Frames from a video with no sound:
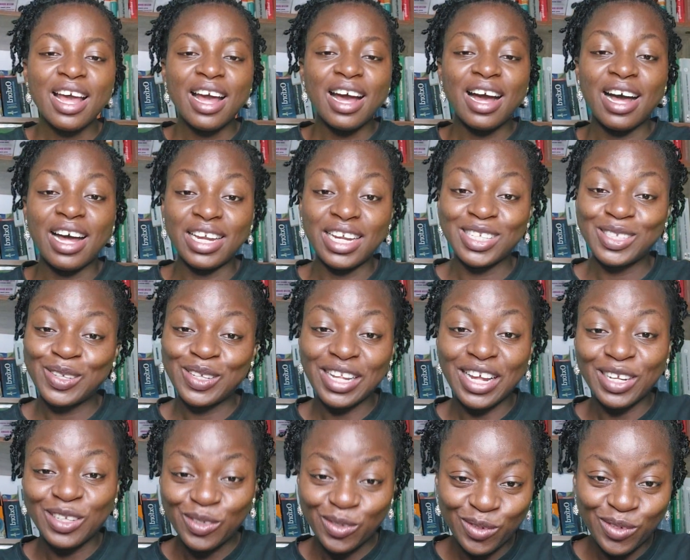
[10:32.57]
That's what
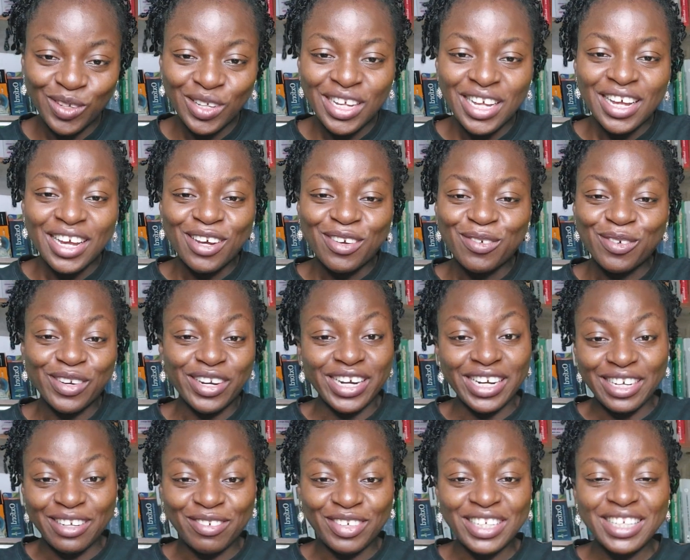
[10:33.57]
I do for a
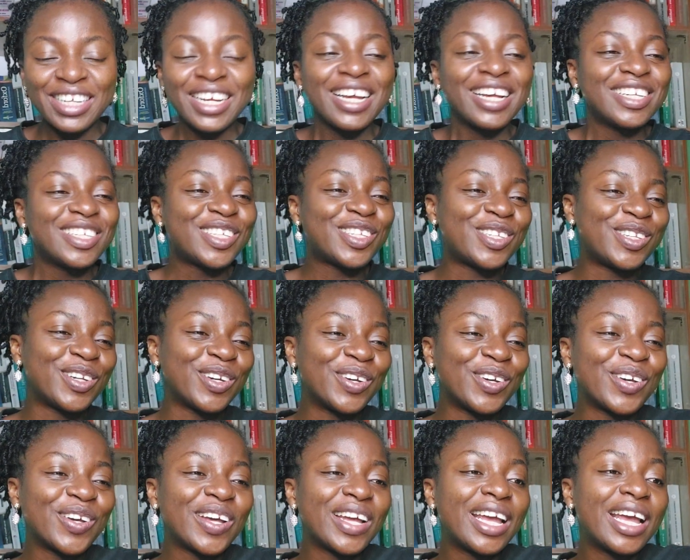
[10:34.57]
living.
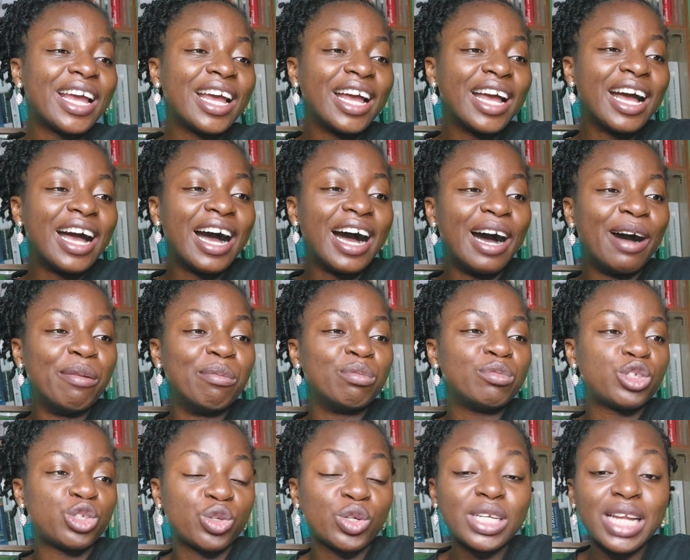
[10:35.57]
So
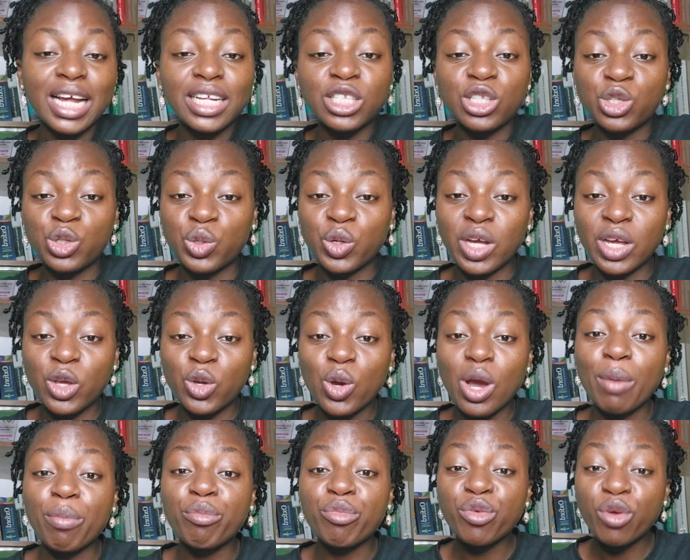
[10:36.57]
that you
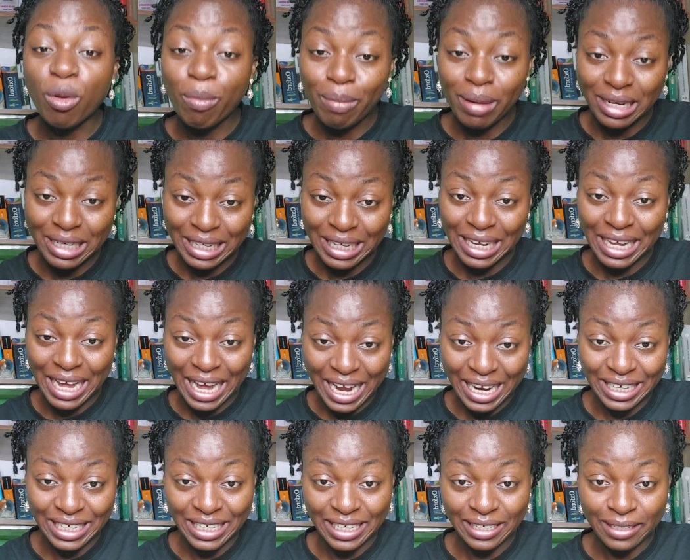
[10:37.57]
are properly
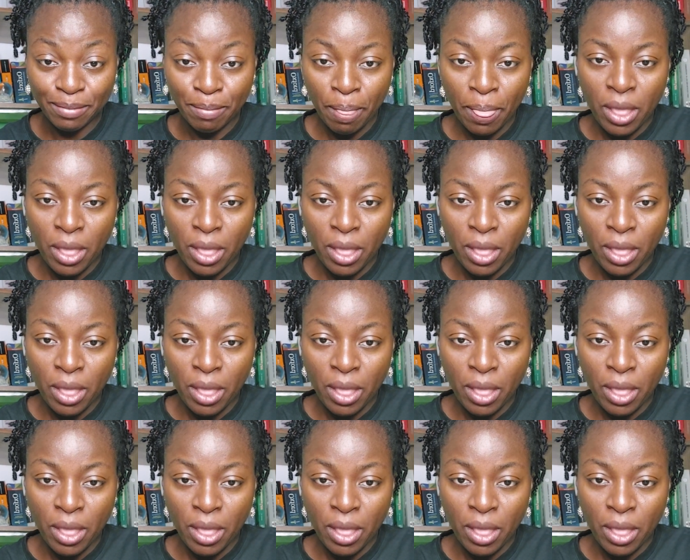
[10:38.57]
guided,